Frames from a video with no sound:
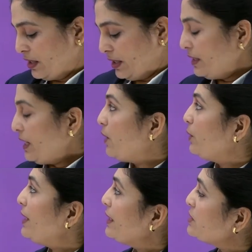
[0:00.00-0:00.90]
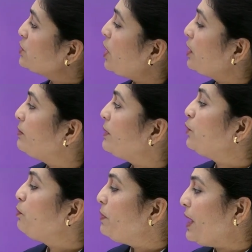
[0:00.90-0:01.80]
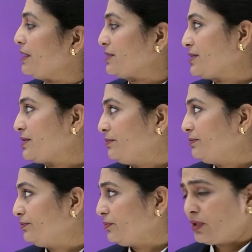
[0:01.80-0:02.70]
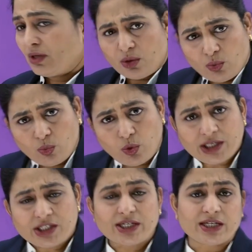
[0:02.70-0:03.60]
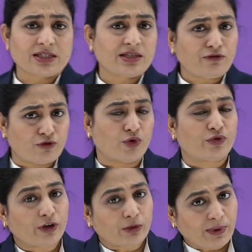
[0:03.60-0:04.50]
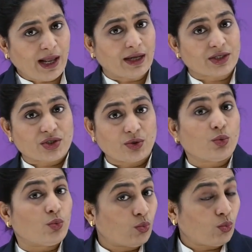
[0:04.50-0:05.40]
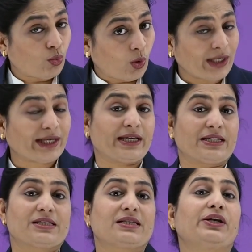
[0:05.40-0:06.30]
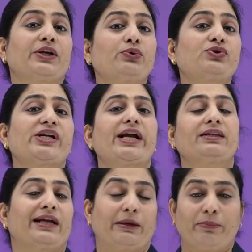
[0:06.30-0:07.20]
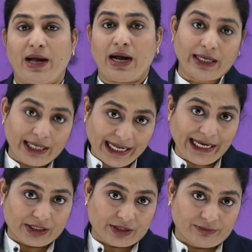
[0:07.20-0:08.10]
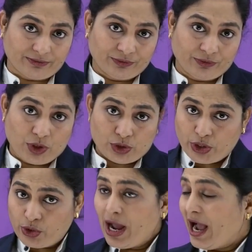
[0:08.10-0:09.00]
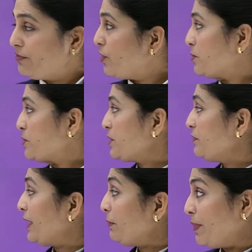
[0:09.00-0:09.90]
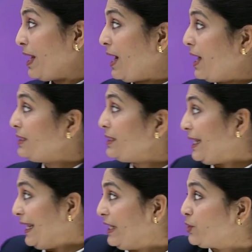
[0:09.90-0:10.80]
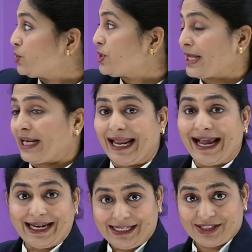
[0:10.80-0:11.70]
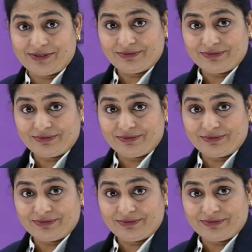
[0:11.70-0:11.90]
Now, let us talk about plants. What is the food for plant? What is the nutrient that plant need? So you have observed that plant need sunlight.